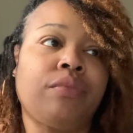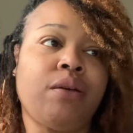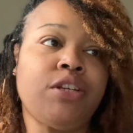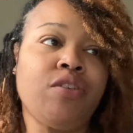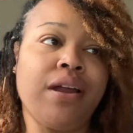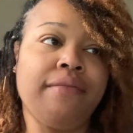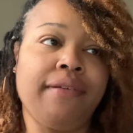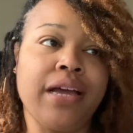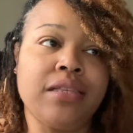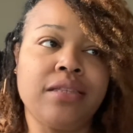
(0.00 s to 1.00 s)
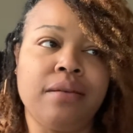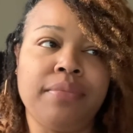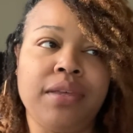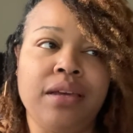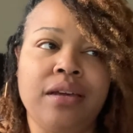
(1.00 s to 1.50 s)
I was trying to find
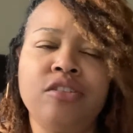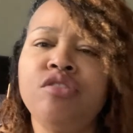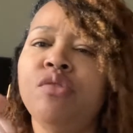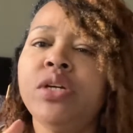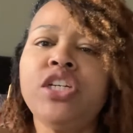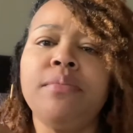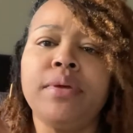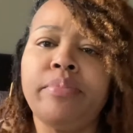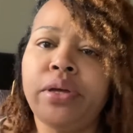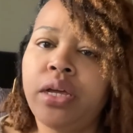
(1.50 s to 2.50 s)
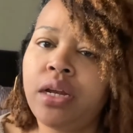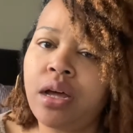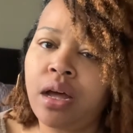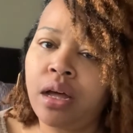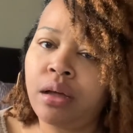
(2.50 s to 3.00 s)
something because, you know, we shouldn't be putting
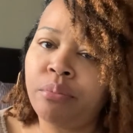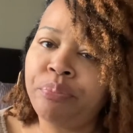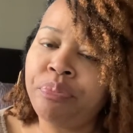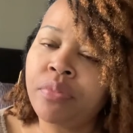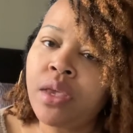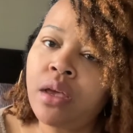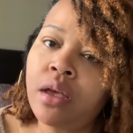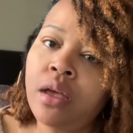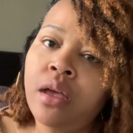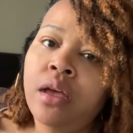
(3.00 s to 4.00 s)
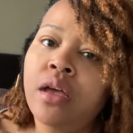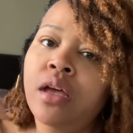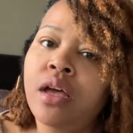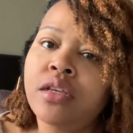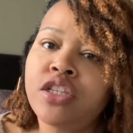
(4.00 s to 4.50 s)
um,
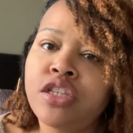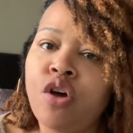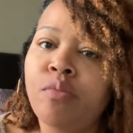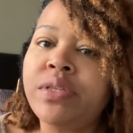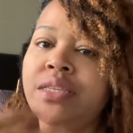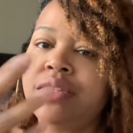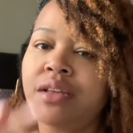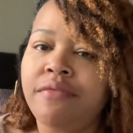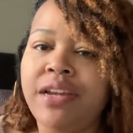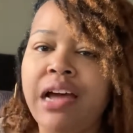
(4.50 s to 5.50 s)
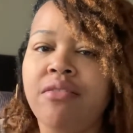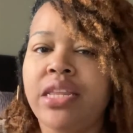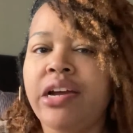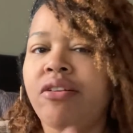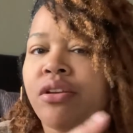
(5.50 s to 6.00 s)
soaps and stuff down
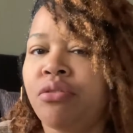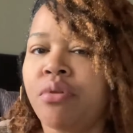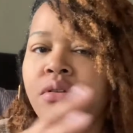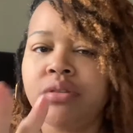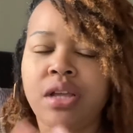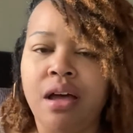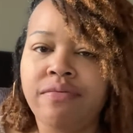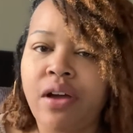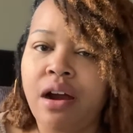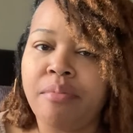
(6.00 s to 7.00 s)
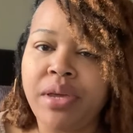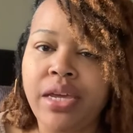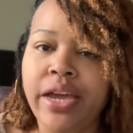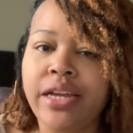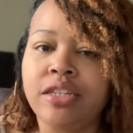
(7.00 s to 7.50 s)
there. It throws off our
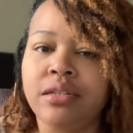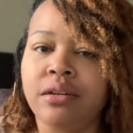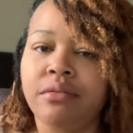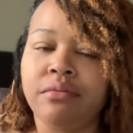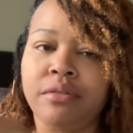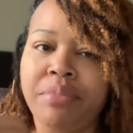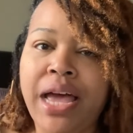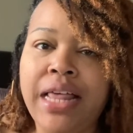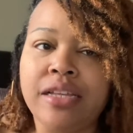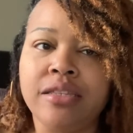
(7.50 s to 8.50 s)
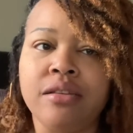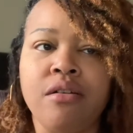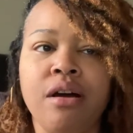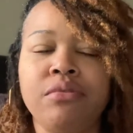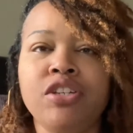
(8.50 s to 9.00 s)
pH balance. So
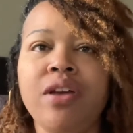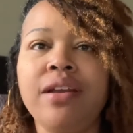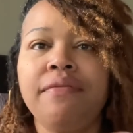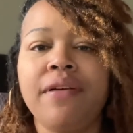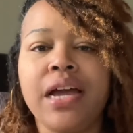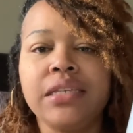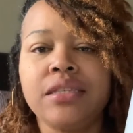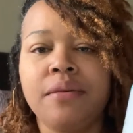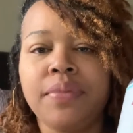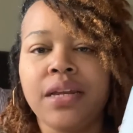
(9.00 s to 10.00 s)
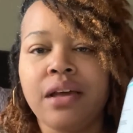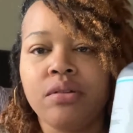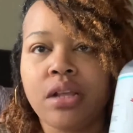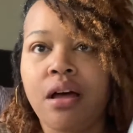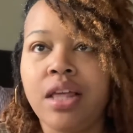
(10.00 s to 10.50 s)
I was trying to find something that
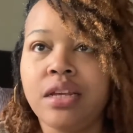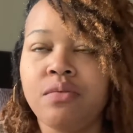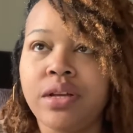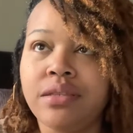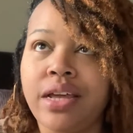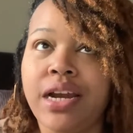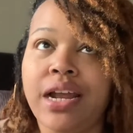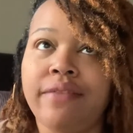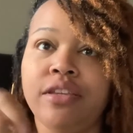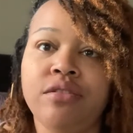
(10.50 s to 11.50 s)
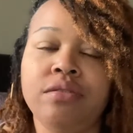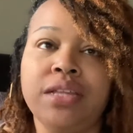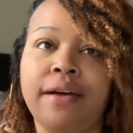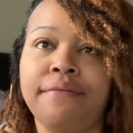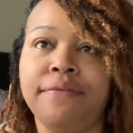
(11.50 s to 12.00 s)
was all in one so I didn't have to use
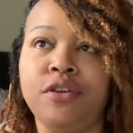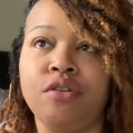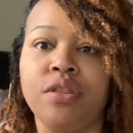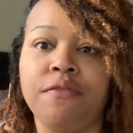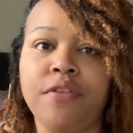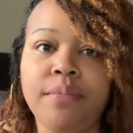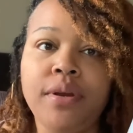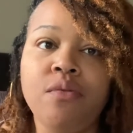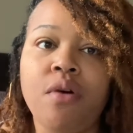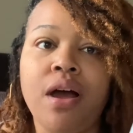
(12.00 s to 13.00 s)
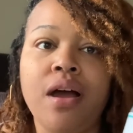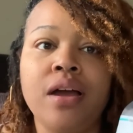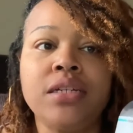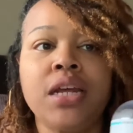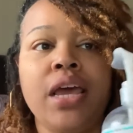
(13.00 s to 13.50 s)
that, you know, the feminine
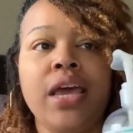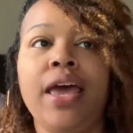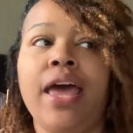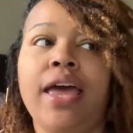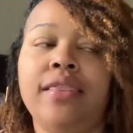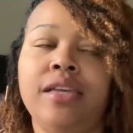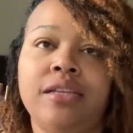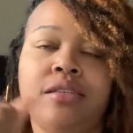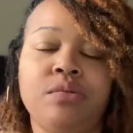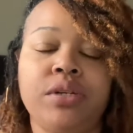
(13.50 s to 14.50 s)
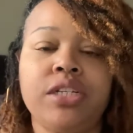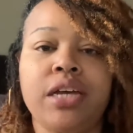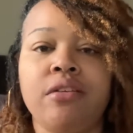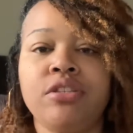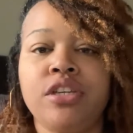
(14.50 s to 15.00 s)
wash and then switch
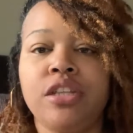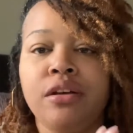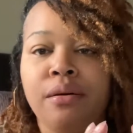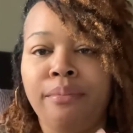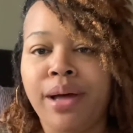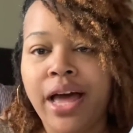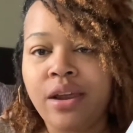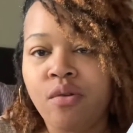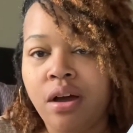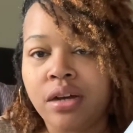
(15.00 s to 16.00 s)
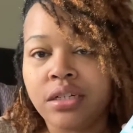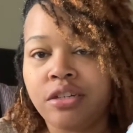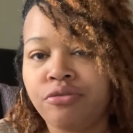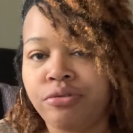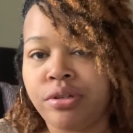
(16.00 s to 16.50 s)
out to the body wash
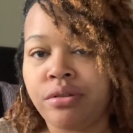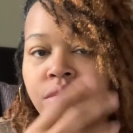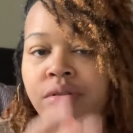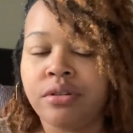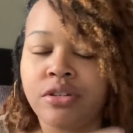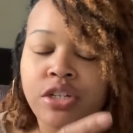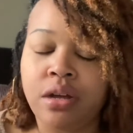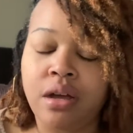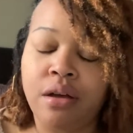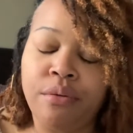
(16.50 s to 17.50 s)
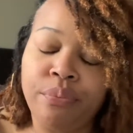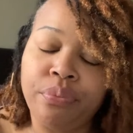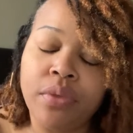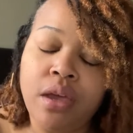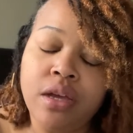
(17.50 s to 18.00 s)
to, to um,
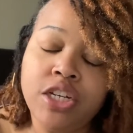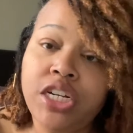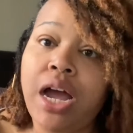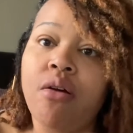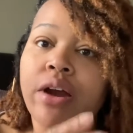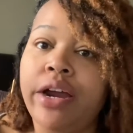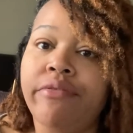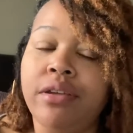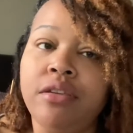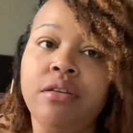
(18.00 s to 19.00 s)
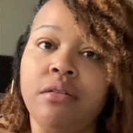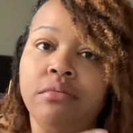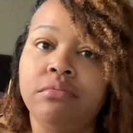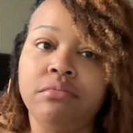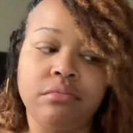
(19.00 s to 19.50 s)
shower every, you
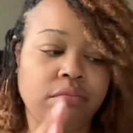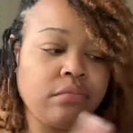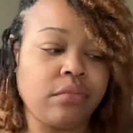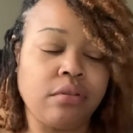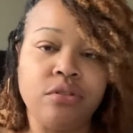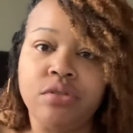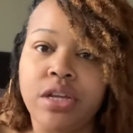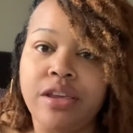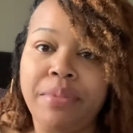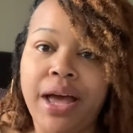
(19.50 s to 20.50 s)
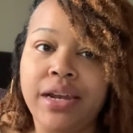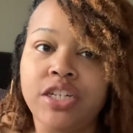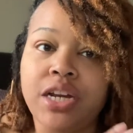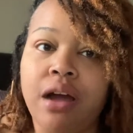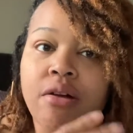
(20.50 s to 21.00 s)
know, use on your body,
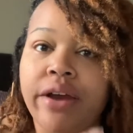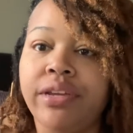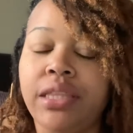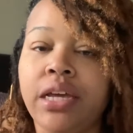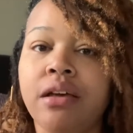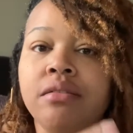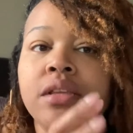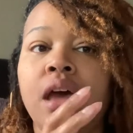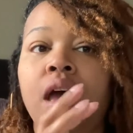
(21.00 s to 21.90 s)
shower everything else.